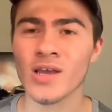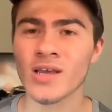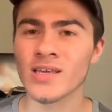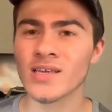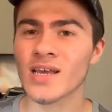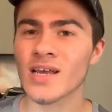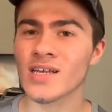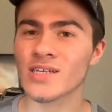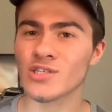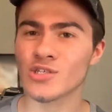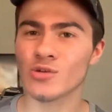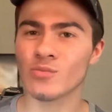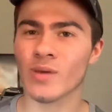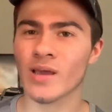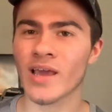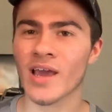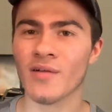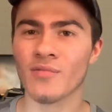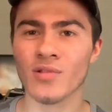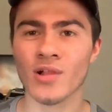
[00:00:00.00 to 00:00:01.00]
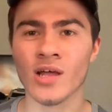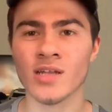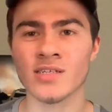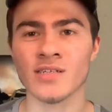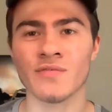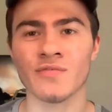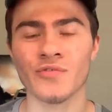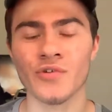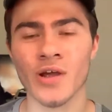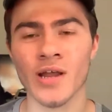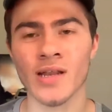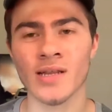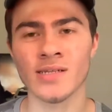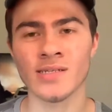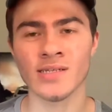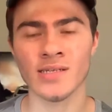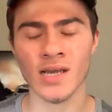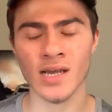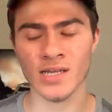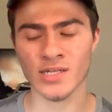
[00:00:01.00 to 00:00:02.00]
Yes, you may have lots of
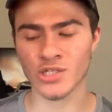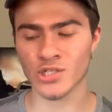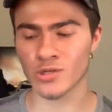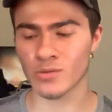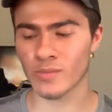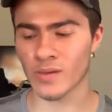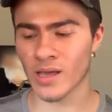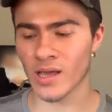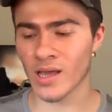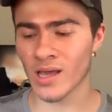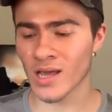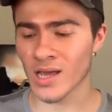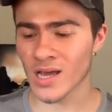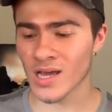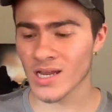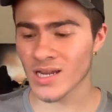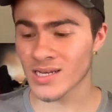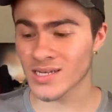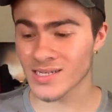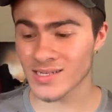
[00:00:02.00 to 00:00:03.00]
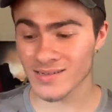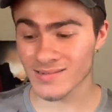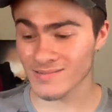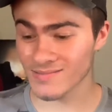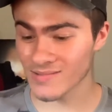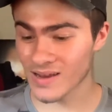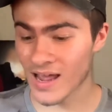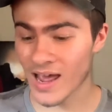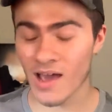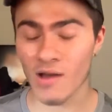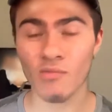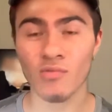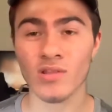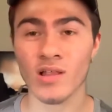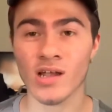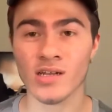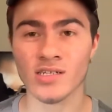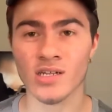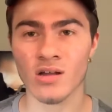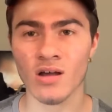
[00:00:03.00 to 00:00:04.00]
friends. Yes, you may have
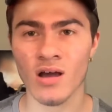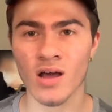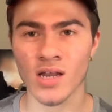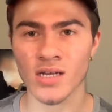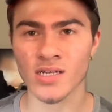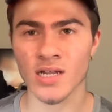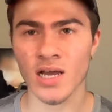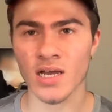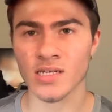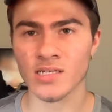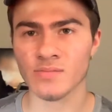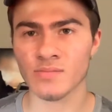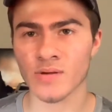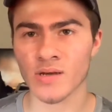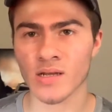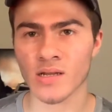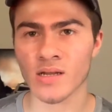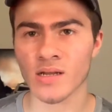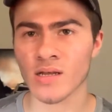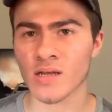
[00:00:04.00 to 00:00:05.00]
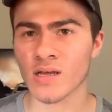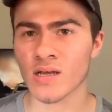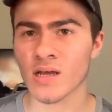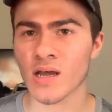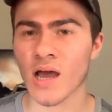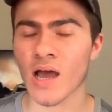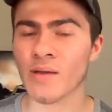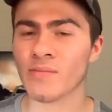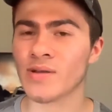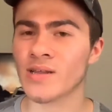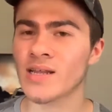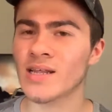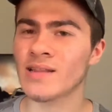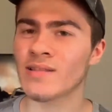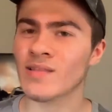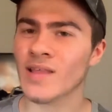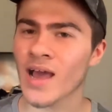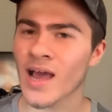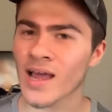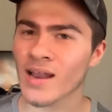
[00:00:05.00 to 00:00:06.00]
lots of contacts. But, I mean,
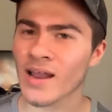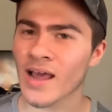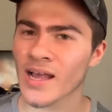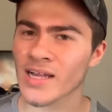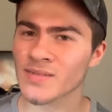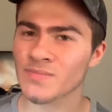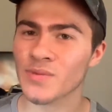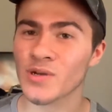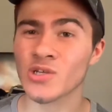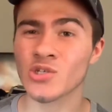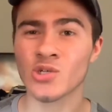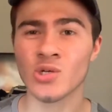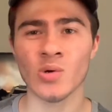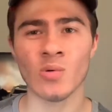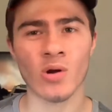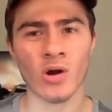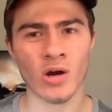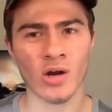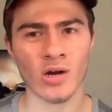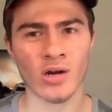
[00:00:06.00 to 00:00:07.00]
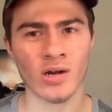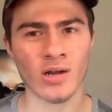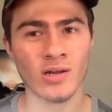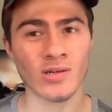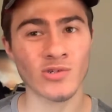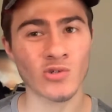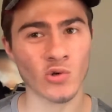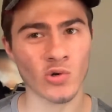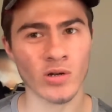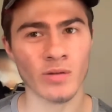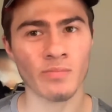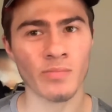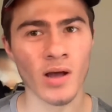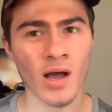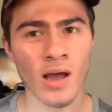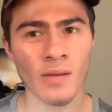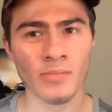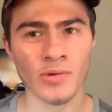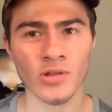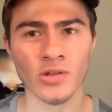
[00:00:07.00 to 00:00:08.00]
in that aspect, you are sort of
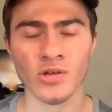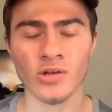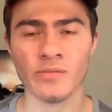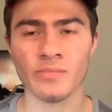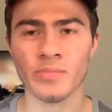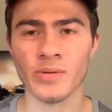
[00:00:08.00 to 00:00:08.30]
popular.